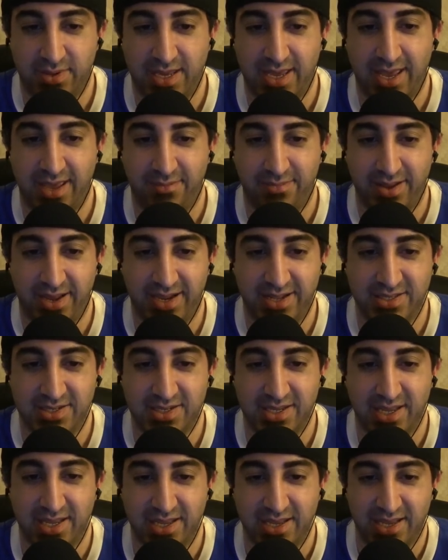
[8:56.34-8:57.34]

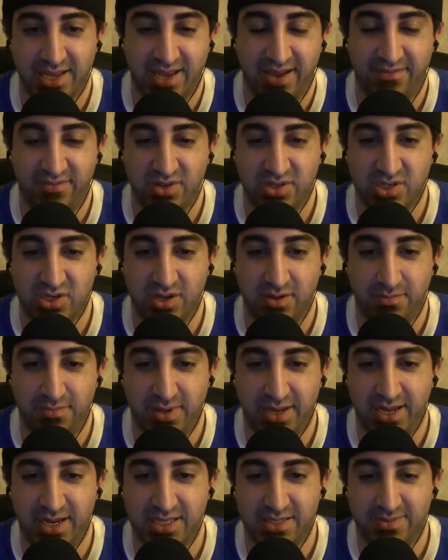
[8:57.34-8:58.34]
campaign's efforts to
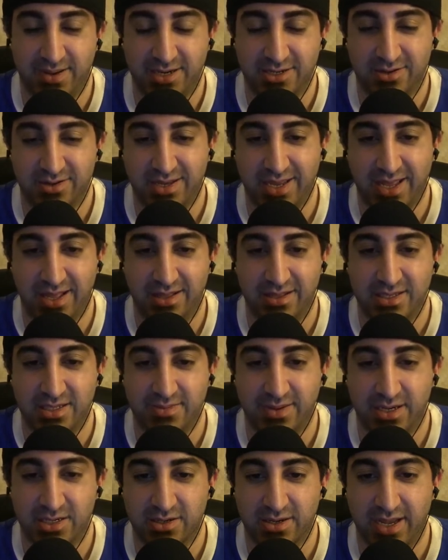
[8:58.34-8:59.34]
impede special
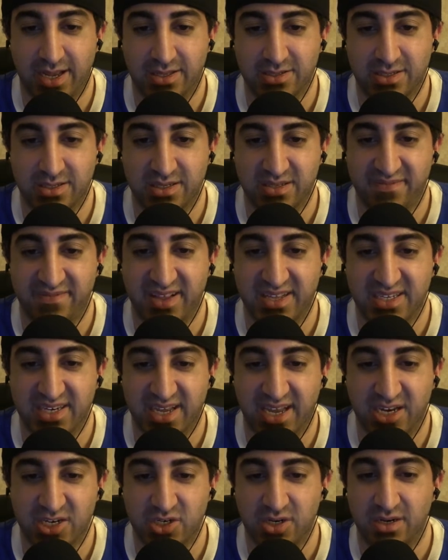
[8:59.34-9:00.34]
special counsel's
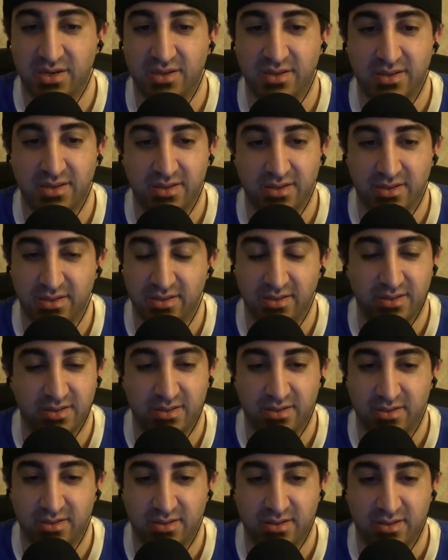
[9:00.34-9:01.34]
investigation.
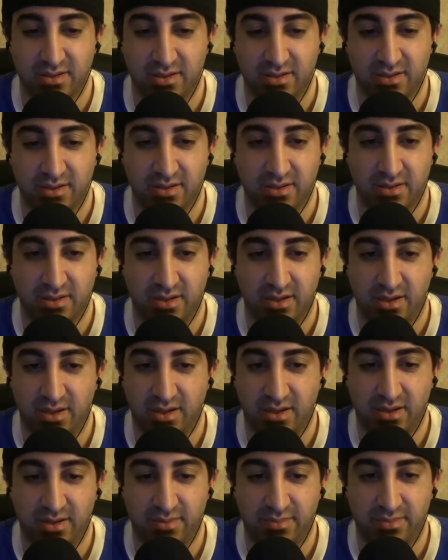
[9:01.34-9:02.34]

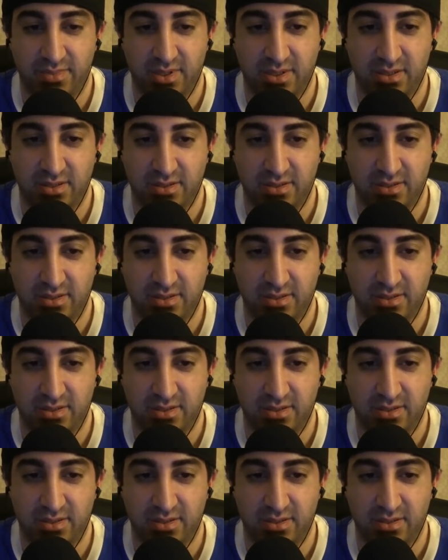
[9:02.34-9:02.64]
Um,